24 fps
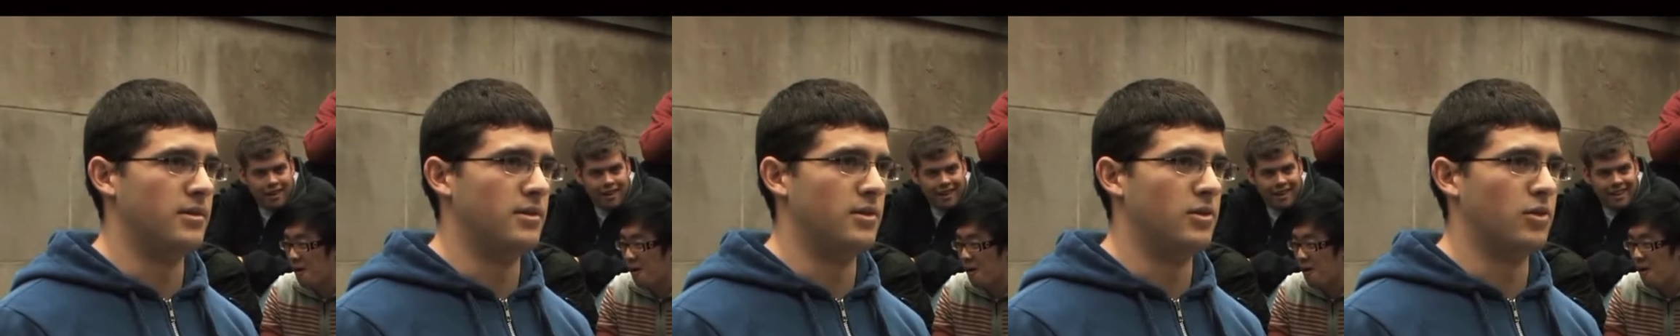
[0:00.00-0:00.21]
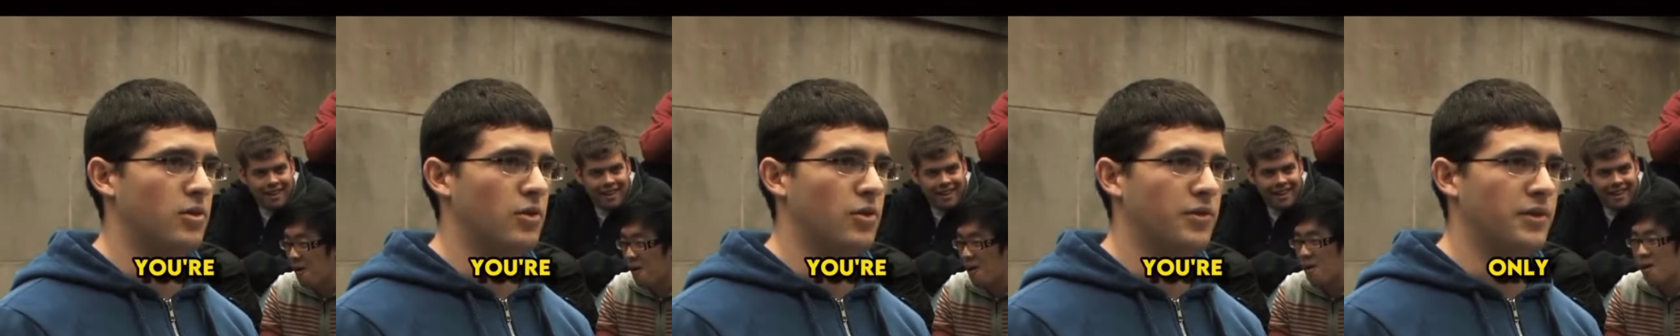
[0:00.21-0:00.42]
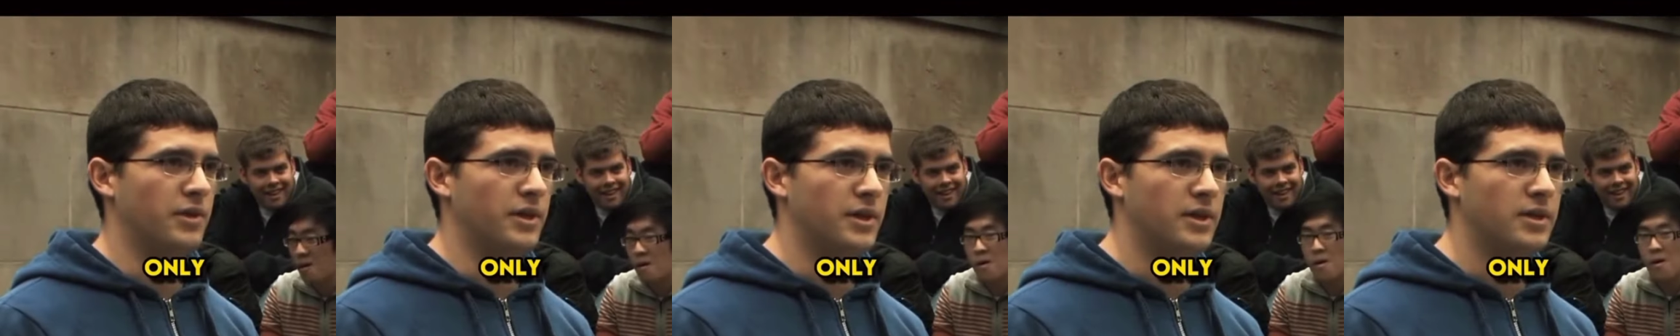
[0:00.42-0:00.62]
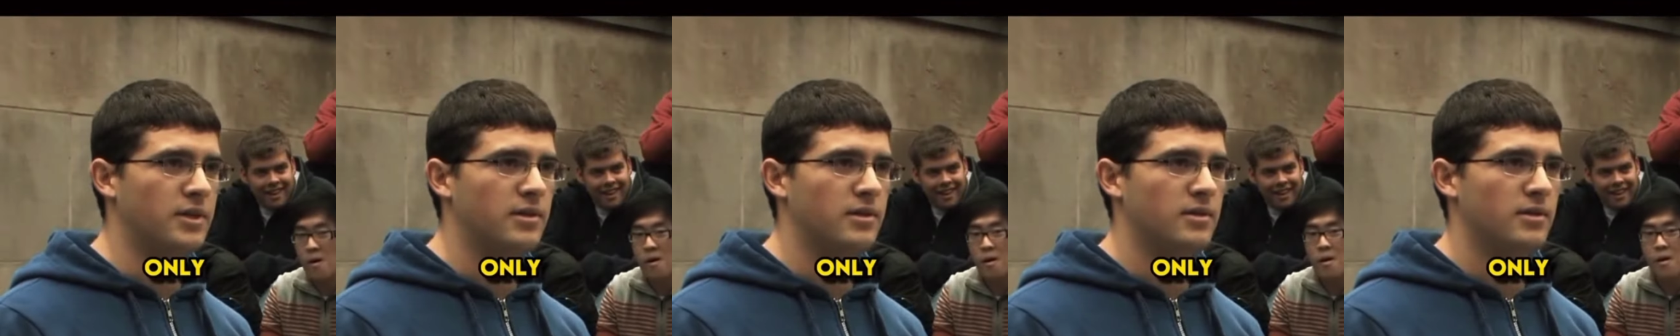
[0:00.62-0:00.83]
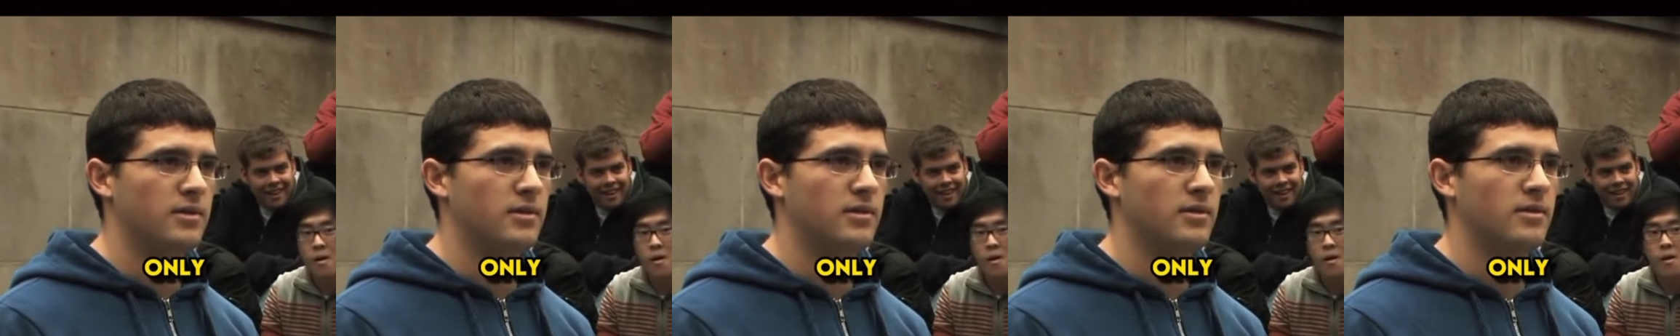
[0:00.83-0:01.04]
you're only.
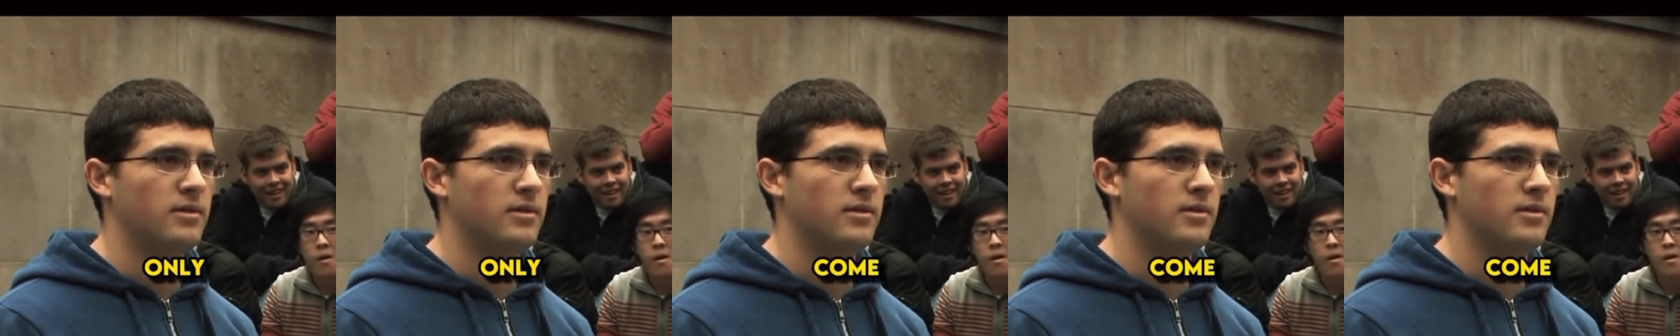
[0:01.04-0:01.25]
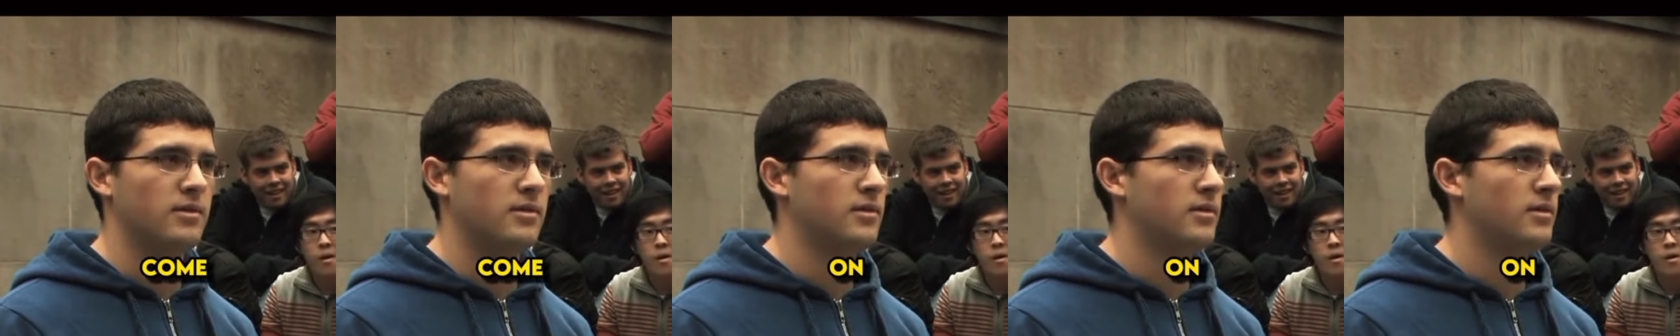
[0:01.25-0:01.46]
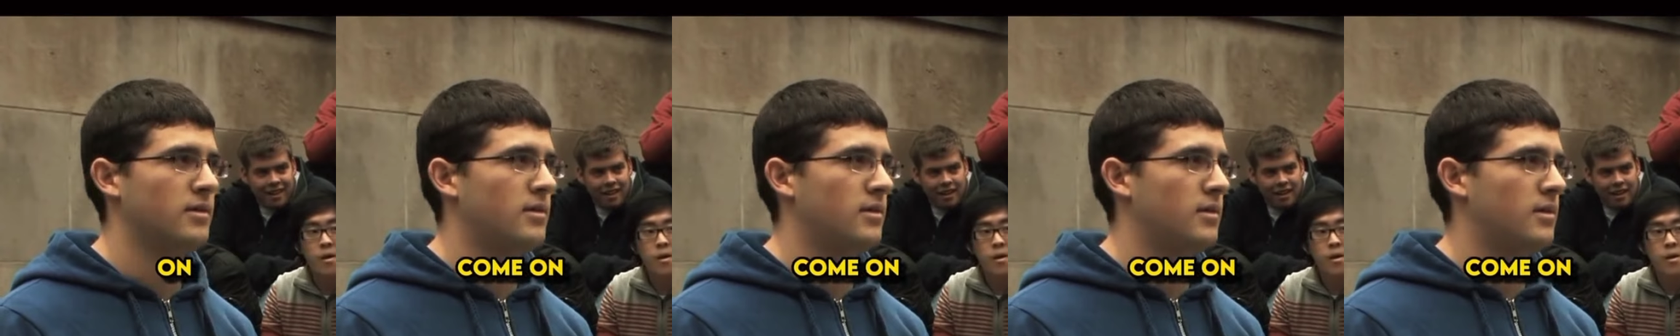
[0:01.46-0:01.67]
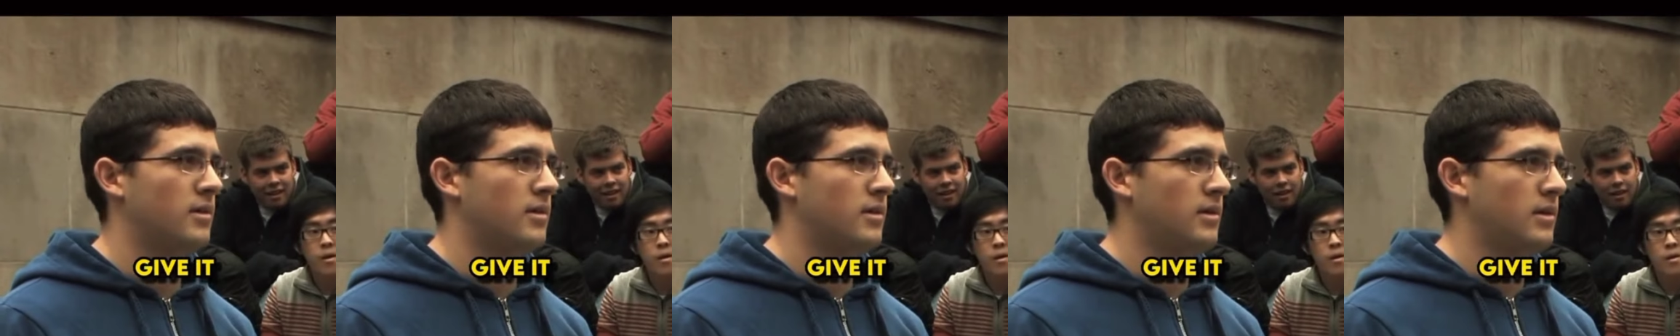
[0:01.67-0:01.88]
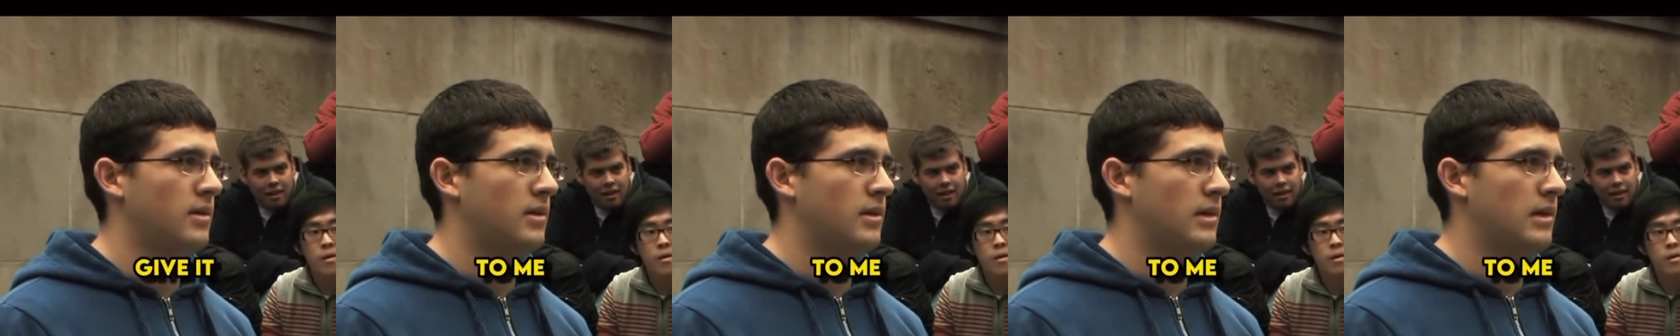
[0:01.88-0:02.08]
Come on, come on,
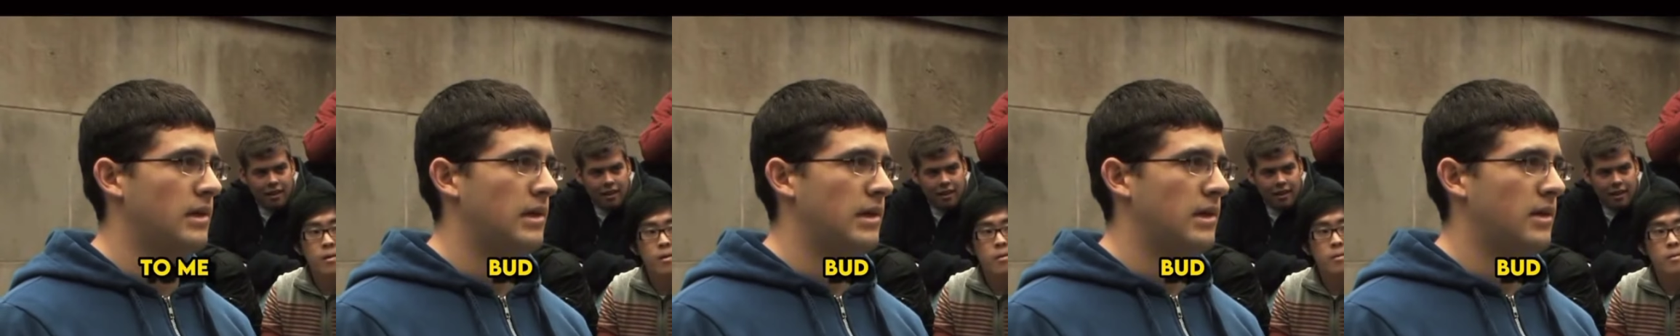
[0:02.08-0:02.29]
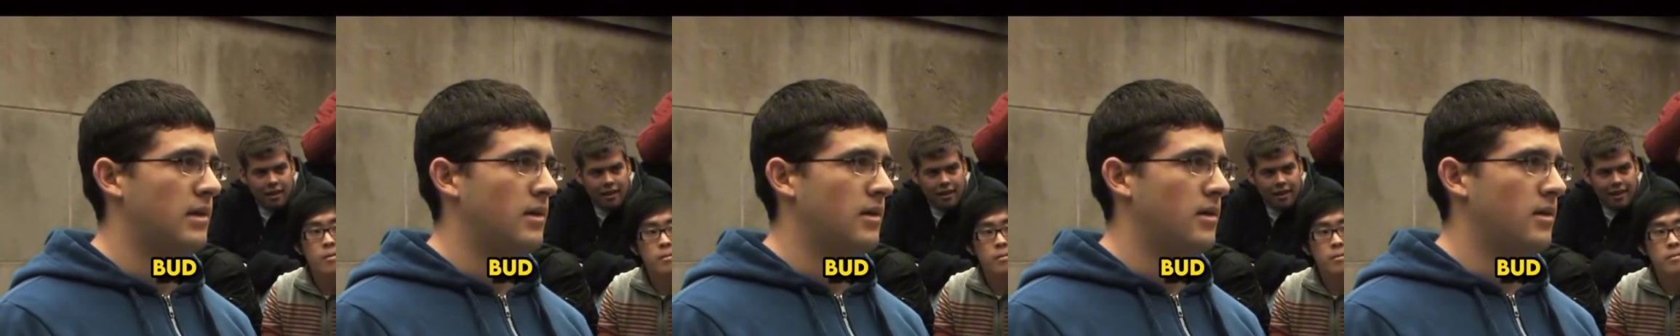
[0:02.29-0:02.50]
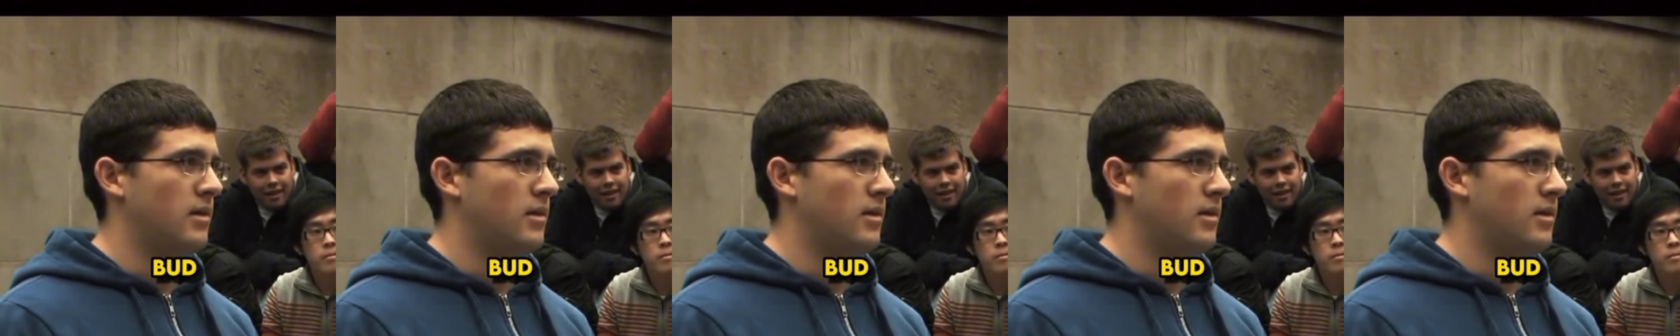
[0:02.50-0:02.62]
give it to me, bud.